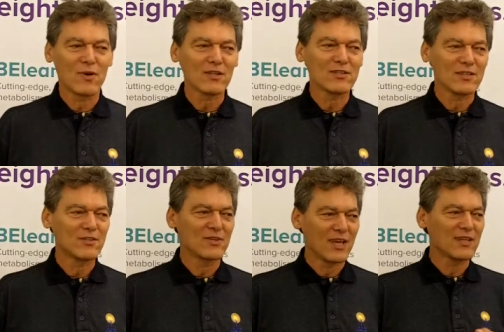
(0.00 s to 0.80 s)
wealthy
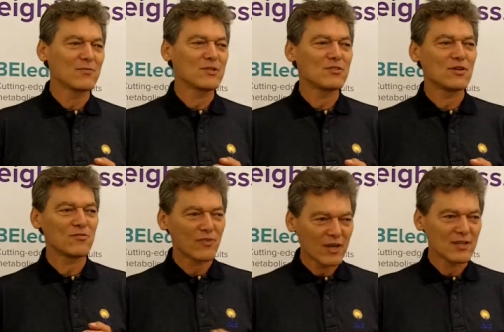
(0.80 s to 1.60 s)
together with
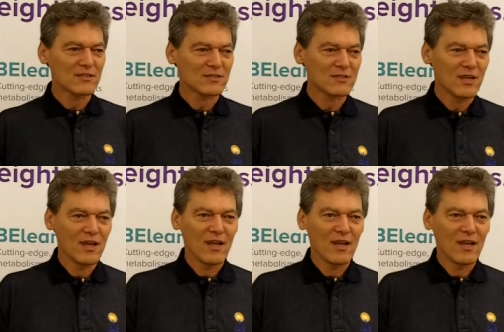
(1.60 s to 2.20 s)
your friends.